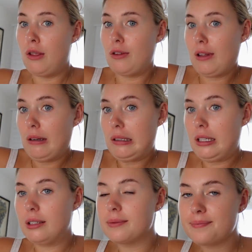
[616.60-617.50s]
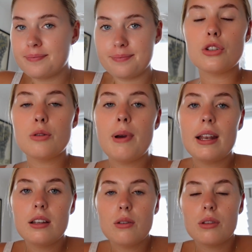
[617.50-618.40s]
sorry.
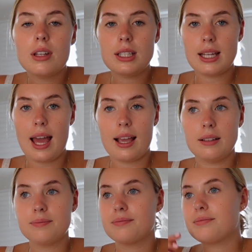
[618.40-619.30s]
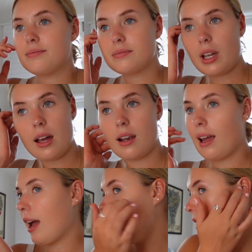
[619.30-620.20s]
Depending on the day and like
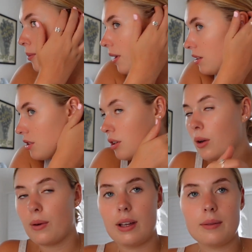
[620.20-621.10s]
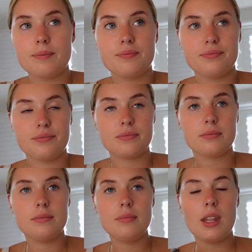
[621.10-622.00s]
how the brows are going
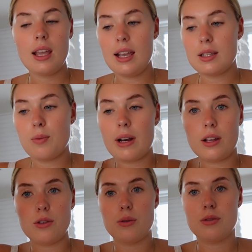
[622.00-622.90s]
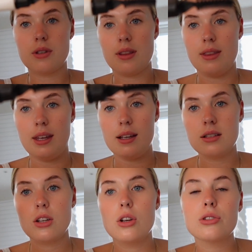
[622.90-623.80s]
is when I use this.
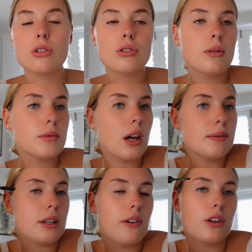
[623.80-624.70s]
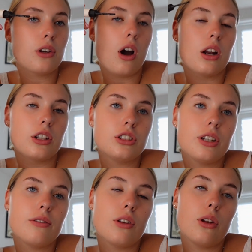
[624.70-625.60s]
So sometimes if I can't
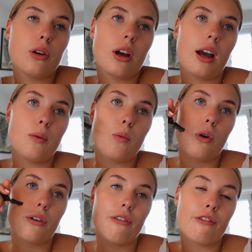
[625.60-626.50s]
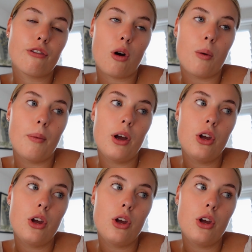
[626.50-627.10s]
achieve the look I want from